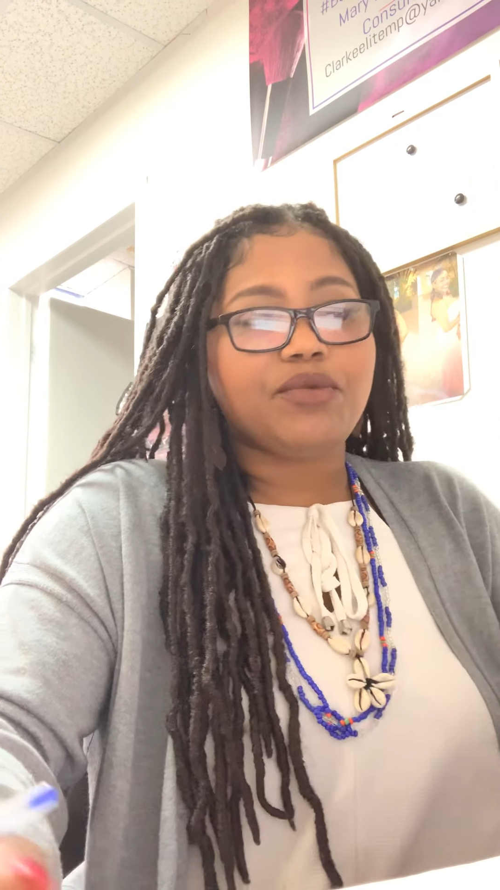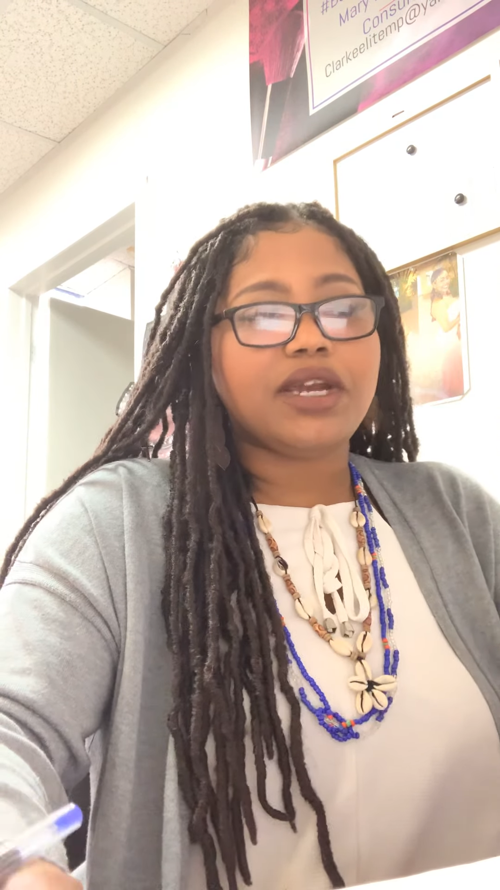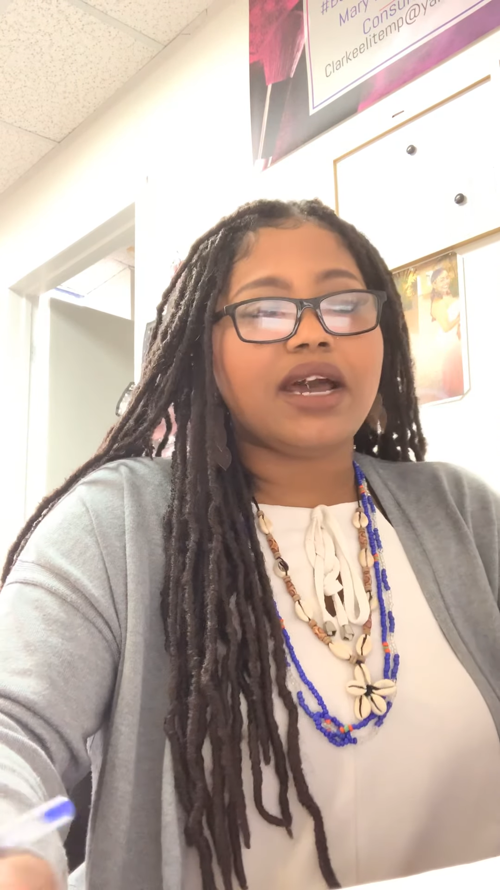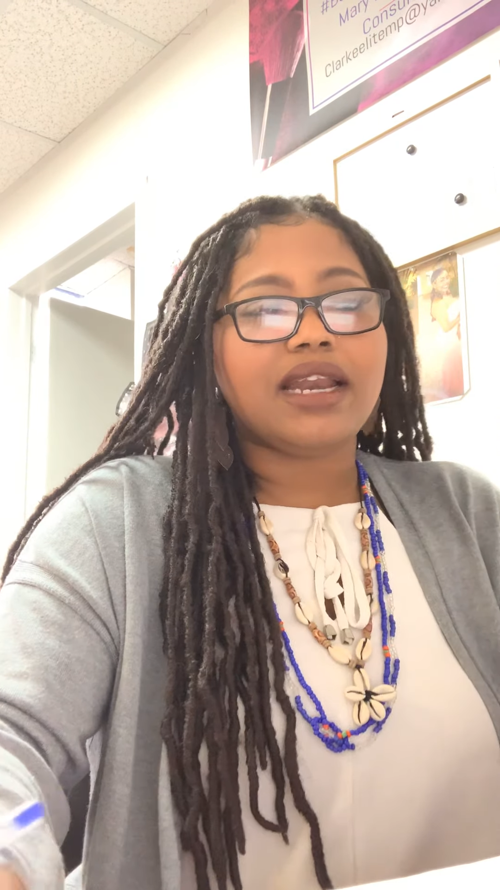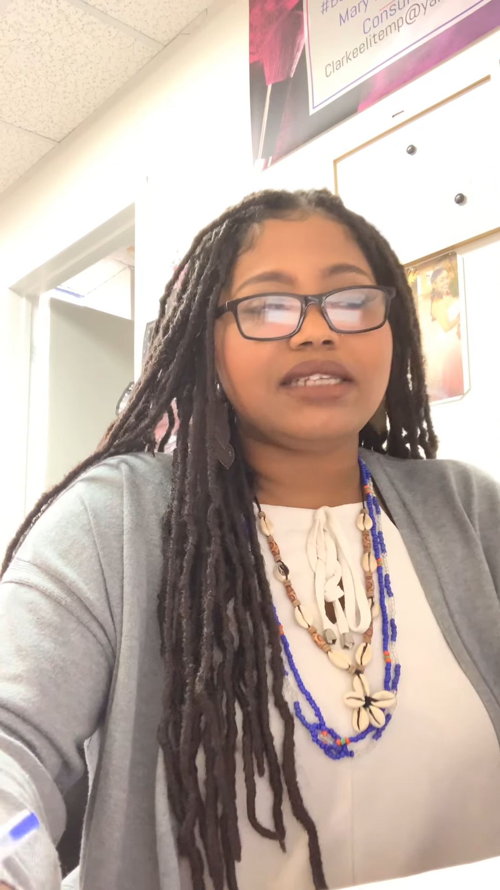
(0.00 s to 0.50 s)

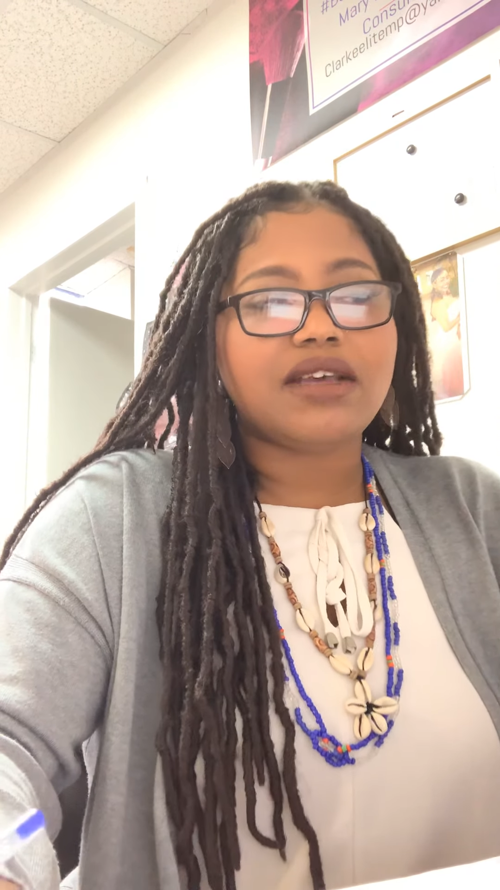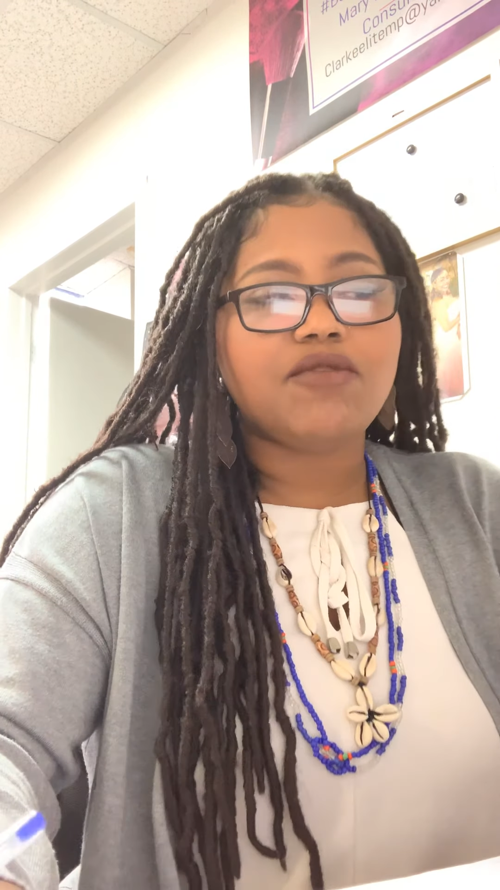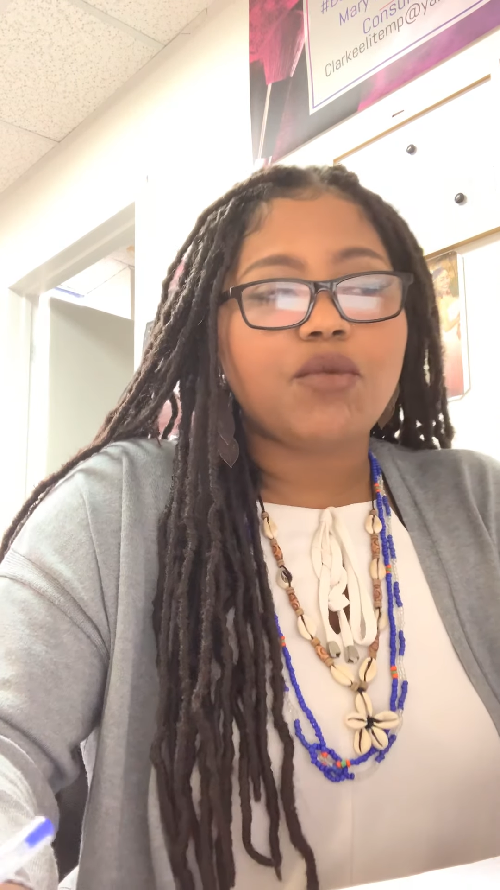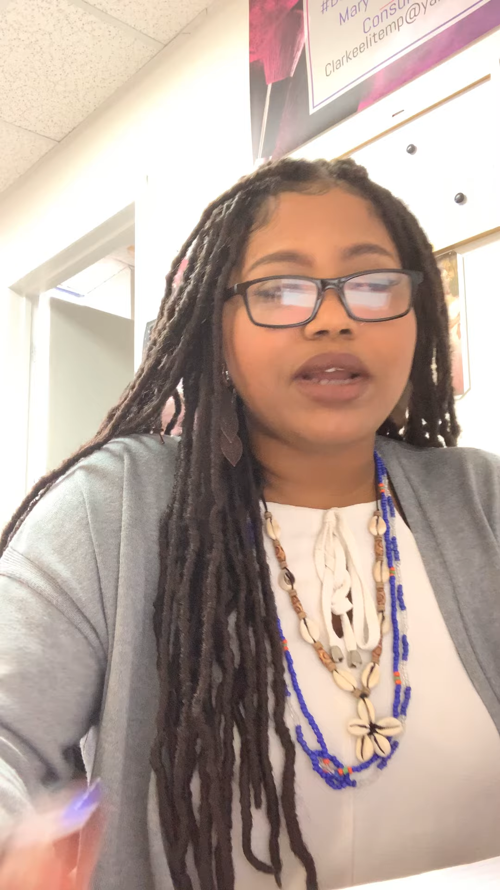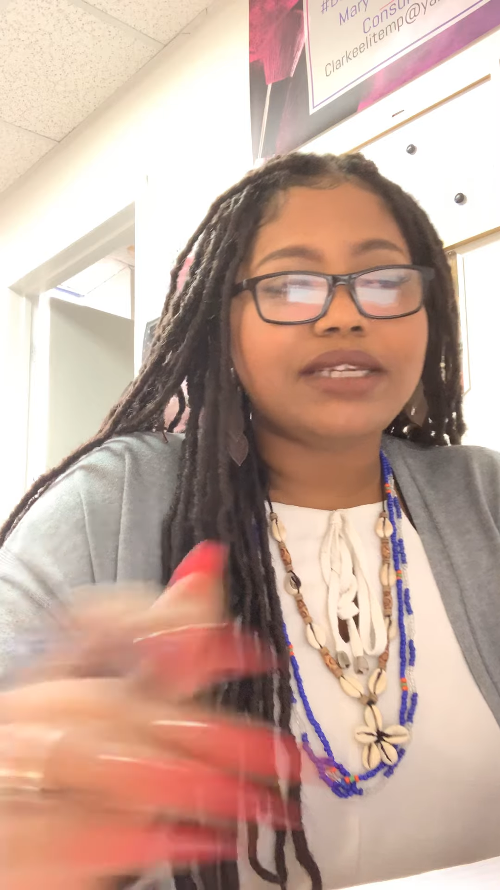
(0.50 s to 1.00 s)
regardless
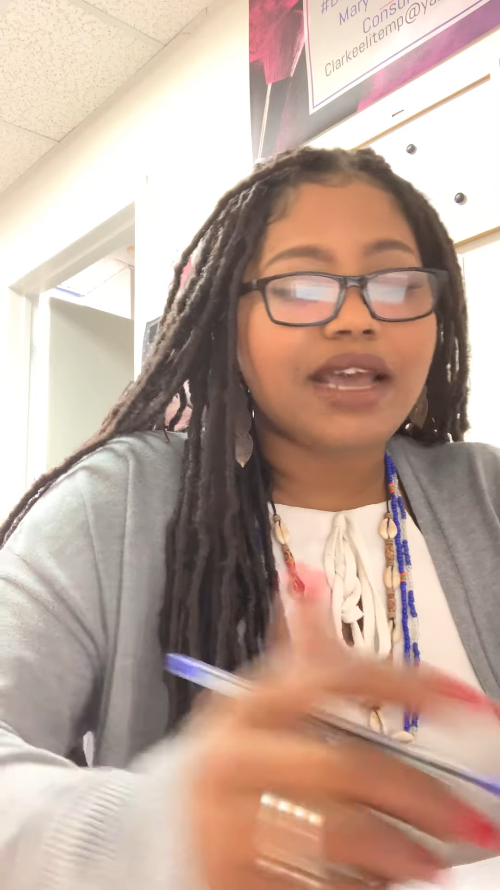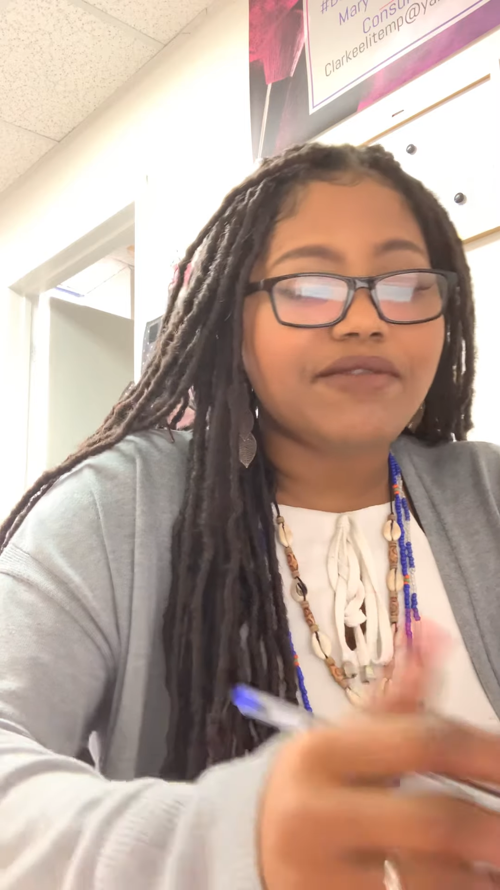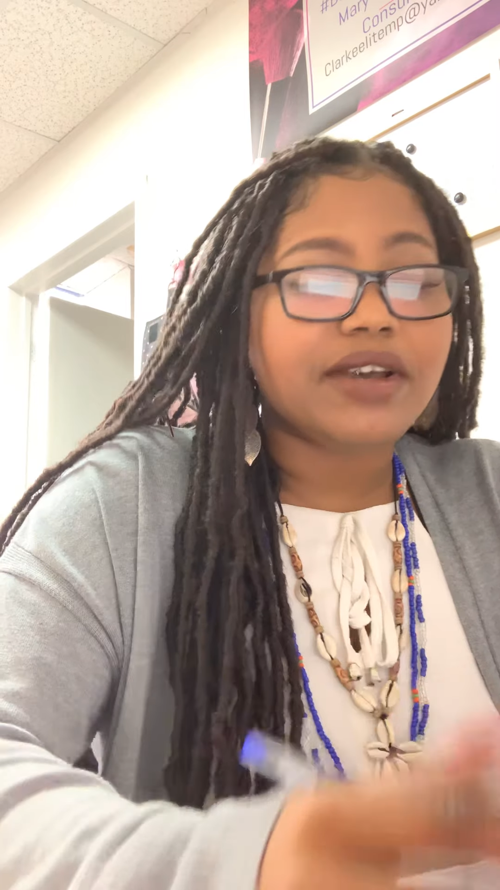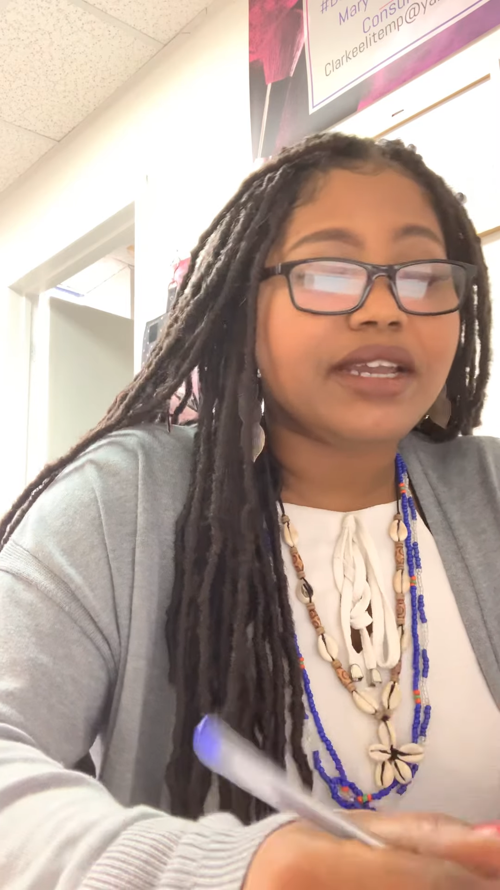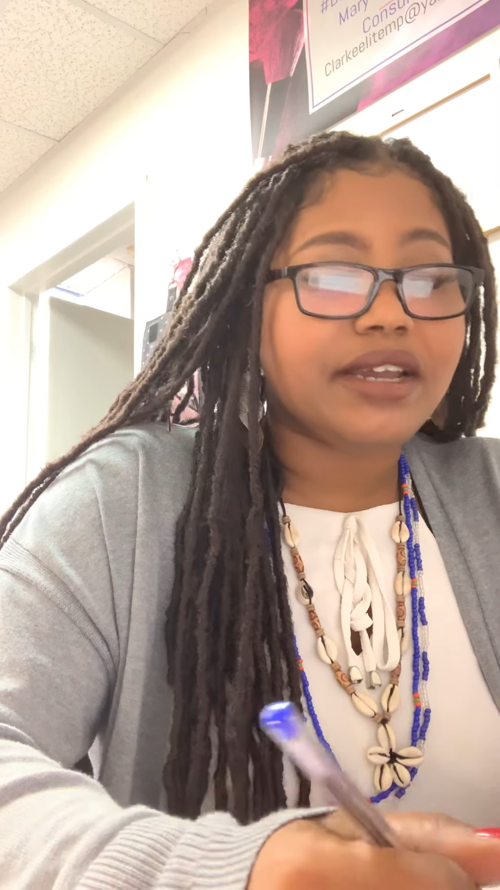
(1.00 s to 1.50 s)
of when
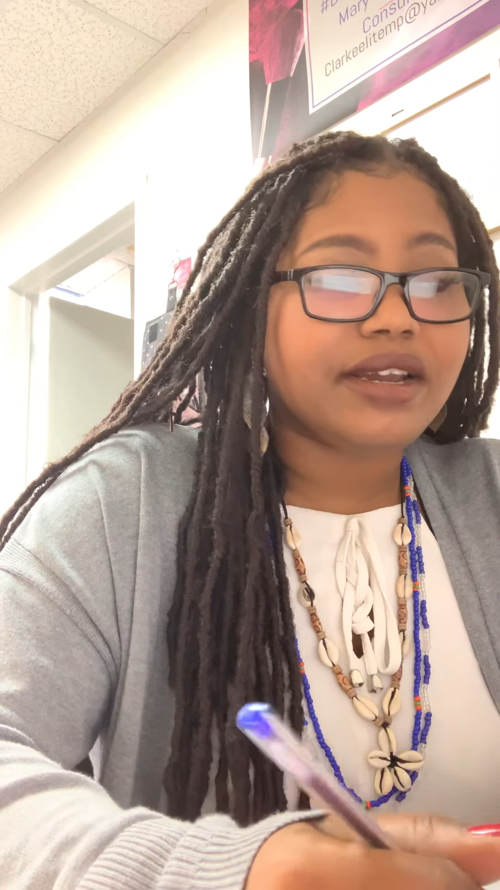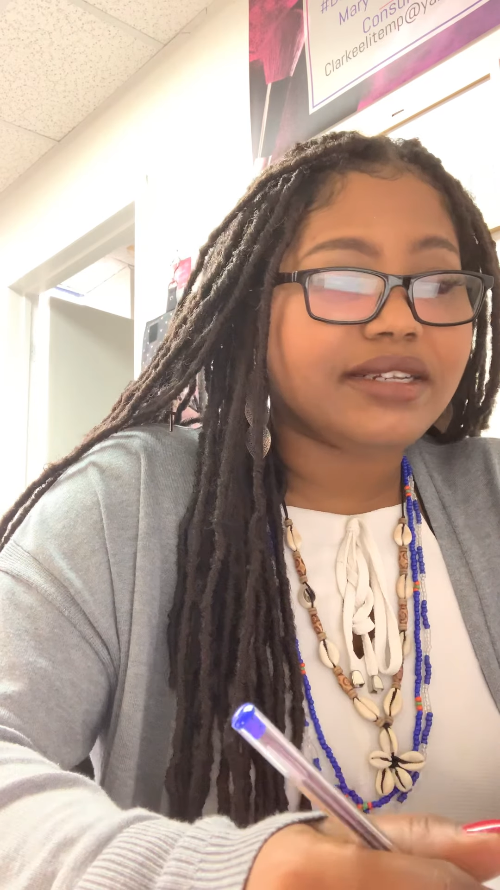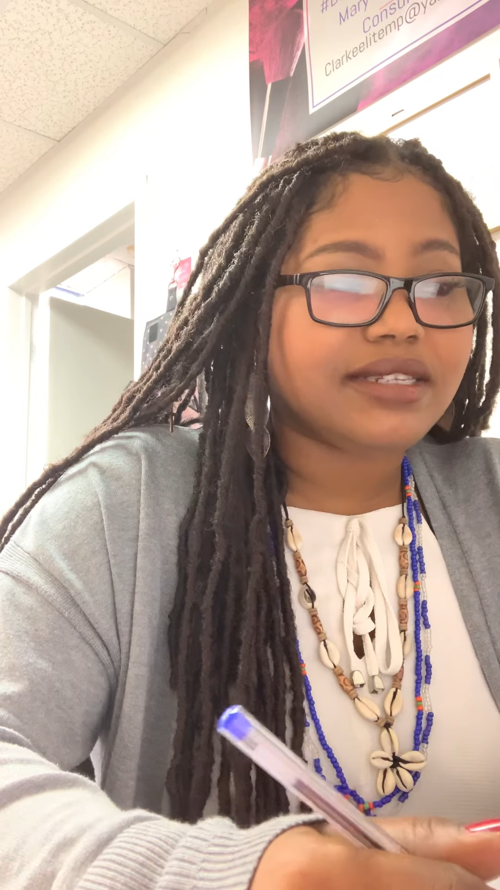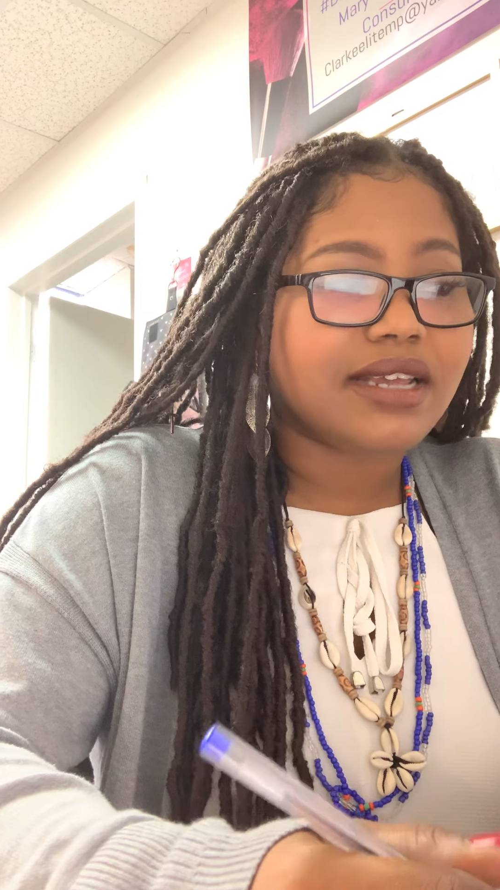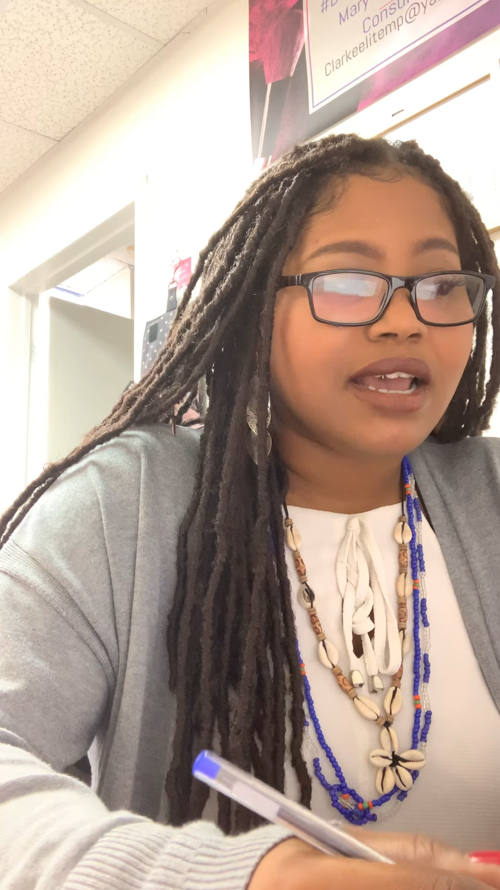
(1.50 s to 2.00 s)
death occurs.